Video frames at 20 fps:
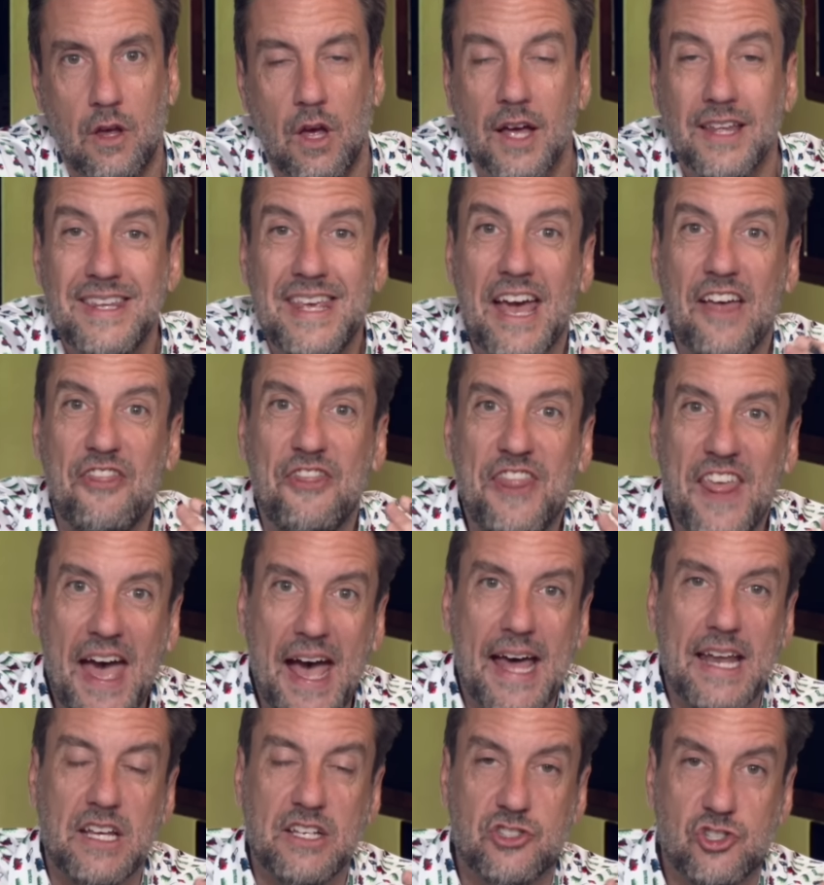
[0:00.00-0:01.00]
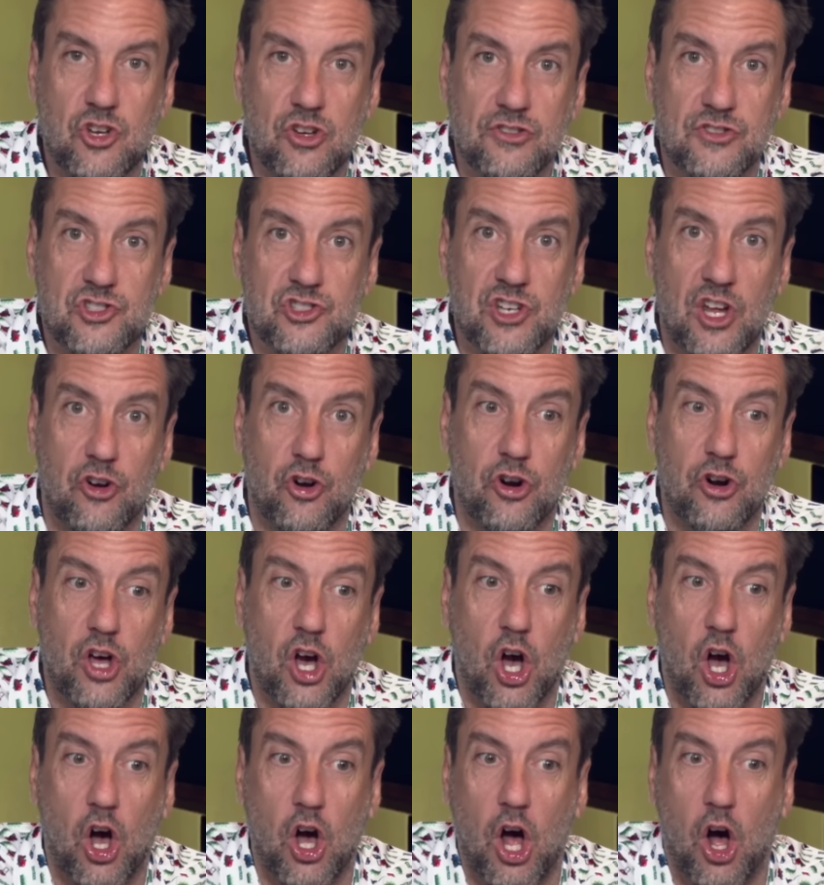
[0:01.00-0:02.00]
Yet that is considered
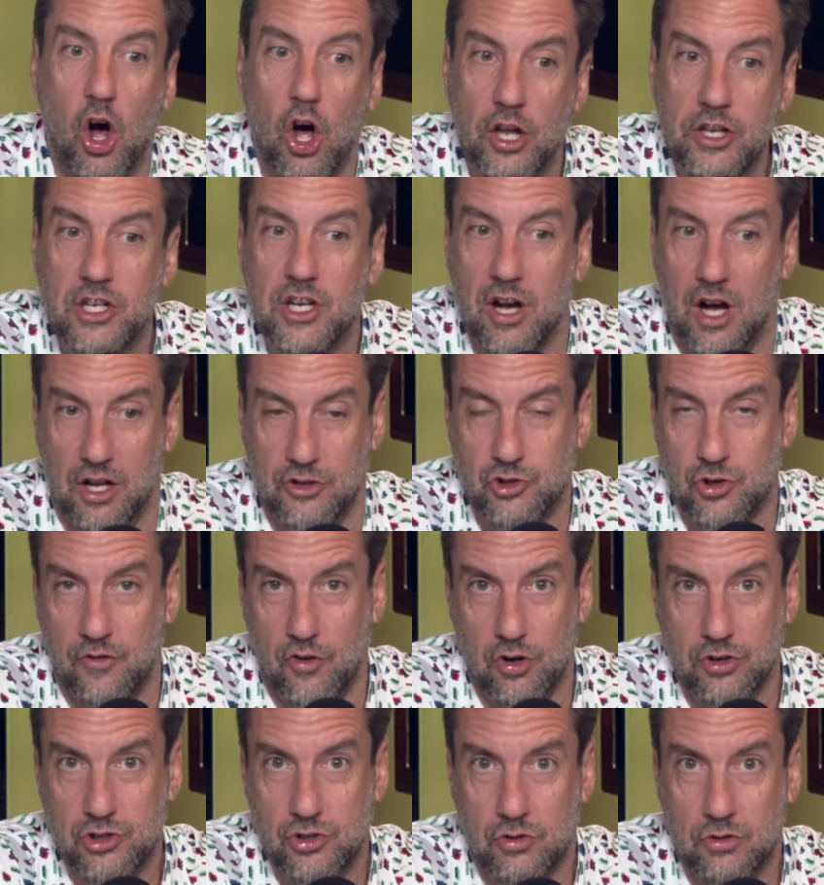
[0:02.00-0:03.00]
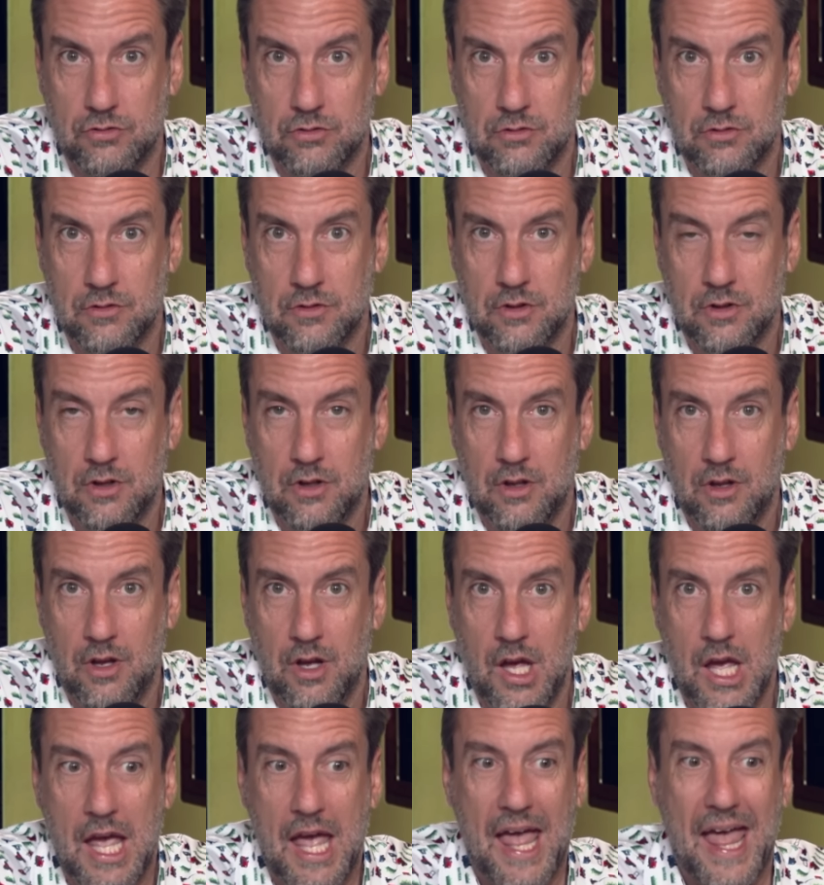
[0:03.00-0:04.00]
uncontroversial.
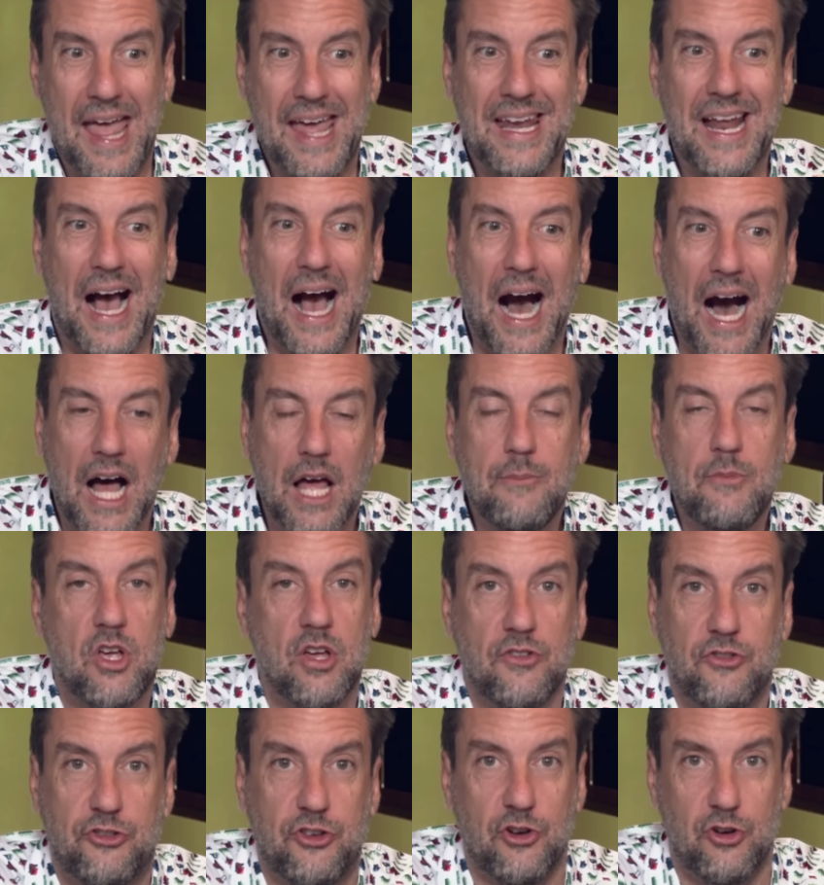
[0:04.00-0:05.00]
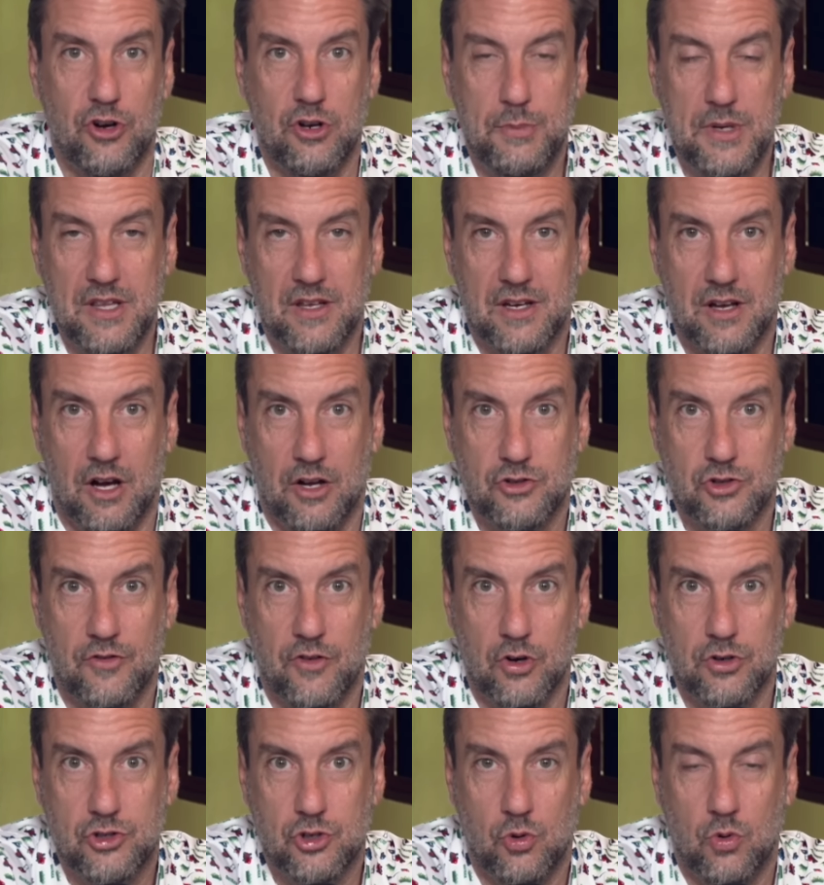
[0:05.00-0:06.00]
And I'm considered to be the
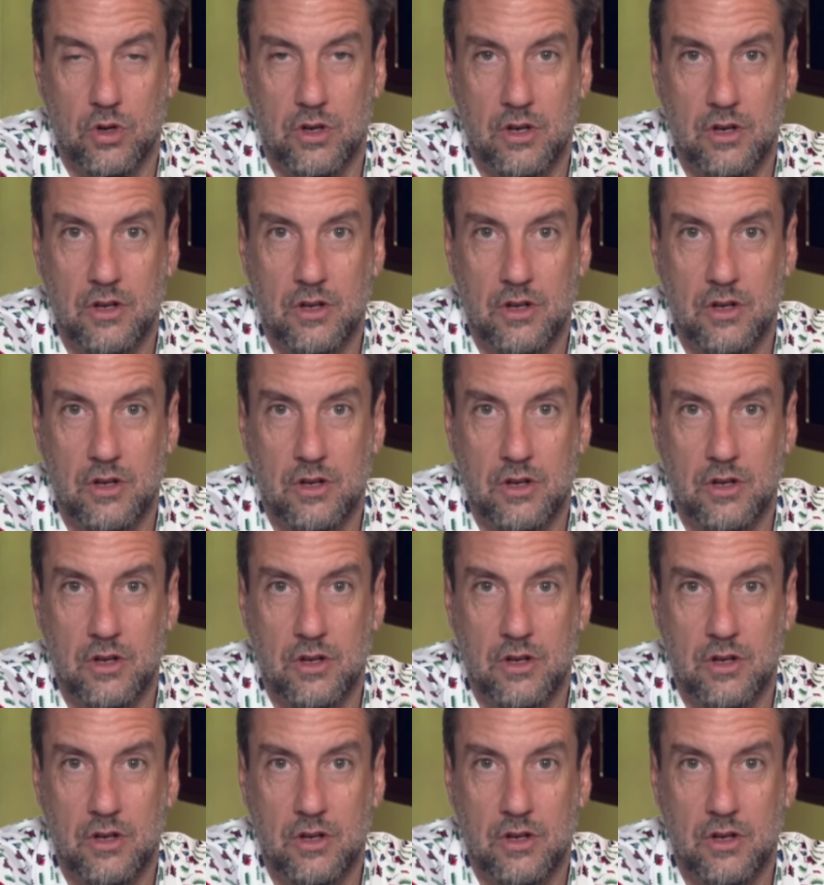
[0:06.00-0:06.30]
controversial one.